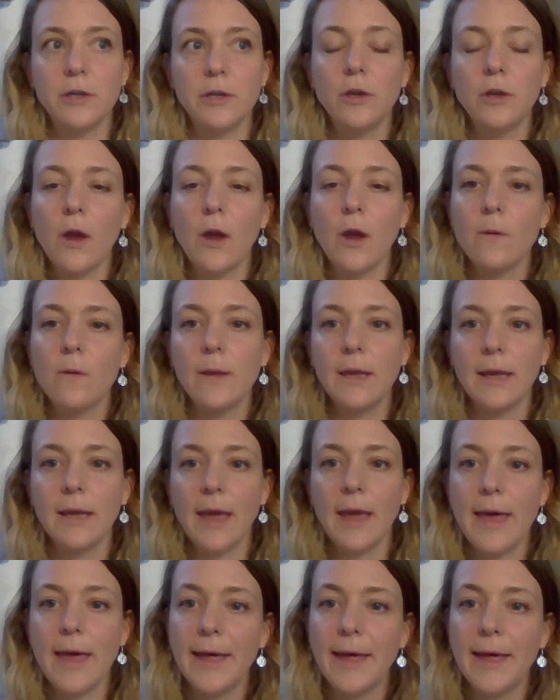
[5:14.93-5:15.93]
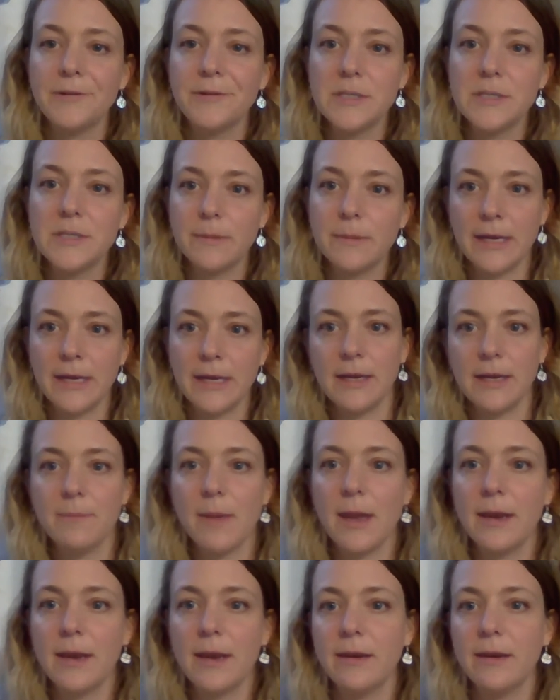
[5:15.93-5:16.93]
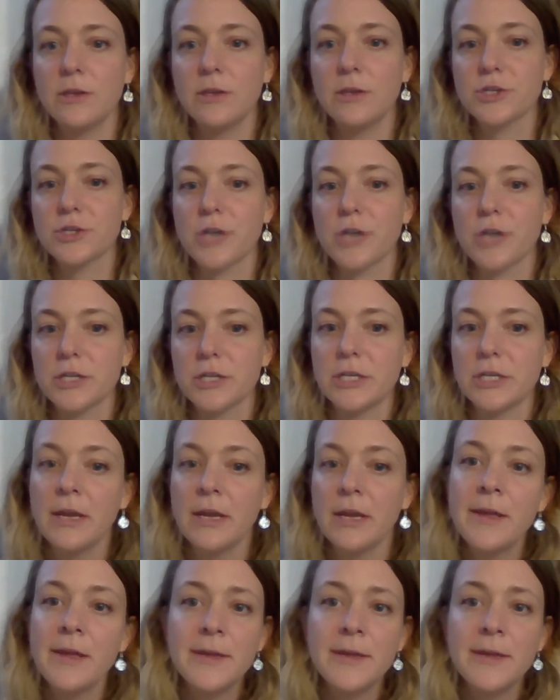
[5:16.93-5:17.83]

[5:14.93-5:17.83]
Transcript: knowing how to plan embedded instruction